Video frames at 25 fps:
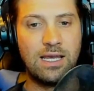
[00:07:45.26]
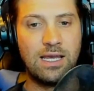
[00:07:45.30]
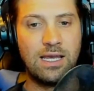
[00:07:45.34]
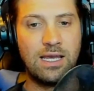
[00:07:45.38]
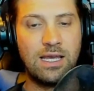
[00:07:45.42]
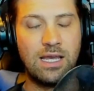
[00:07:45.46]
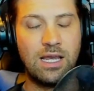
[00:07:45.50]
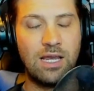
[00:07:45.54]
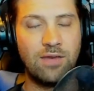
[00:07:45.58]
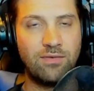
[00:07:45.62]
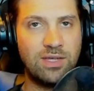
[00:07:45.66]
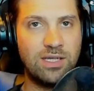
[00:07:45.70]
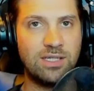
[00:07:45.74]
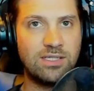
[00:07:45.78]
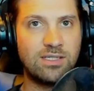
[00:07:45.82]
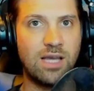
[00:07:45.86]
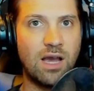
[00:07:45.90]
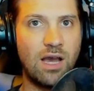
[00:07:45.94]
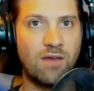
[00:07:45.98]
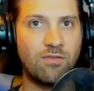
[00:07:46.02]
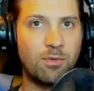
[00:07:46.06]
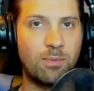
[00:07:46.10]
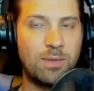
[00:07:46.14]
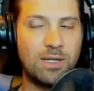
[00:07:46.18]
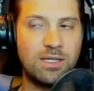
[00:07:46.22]
if these
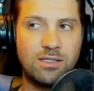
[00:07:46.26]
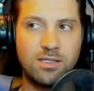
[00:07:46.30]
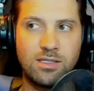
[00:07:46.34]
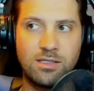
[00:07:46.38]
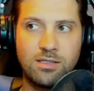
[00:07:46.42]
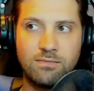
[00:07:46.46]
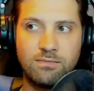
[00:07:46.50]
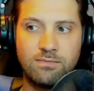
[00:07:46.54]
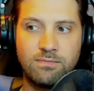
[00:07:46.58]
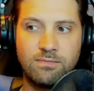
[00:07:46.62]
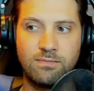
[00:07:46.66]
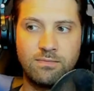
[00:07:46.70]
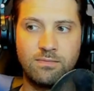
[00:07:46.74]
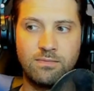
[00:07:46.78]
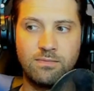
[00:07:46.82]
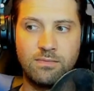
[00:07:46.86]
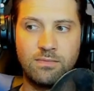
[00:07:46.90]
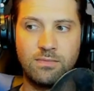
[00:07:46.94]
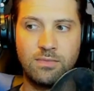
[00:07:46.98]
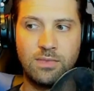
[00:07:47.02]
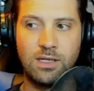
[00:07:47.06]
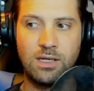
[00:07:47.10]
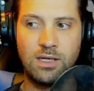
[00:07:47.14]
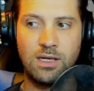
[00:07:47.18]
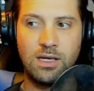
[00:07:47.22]
governments,
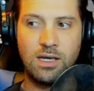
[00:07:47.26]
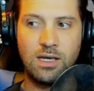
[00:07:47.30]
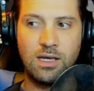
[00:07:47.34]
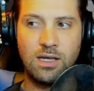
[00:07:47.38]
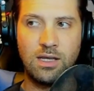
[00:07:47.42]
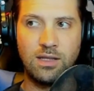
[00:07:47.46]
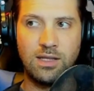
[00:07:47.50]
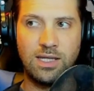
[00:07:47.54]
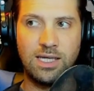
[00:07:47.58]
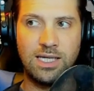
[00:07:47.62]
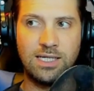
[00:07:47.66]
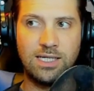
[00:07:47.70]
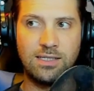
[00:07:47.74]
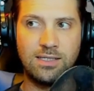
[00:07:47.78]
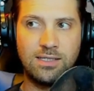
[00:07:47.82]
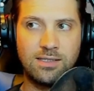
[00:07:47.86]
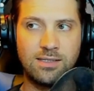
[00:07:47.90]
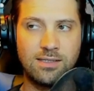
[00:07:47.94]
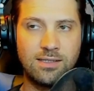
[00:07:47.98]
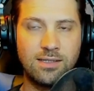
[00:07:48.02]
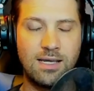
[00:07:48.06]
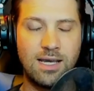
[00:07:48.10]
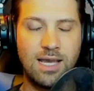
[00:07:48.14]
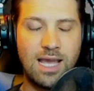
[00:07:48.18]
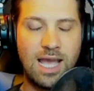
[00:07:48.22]

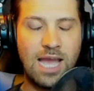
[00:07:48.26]
these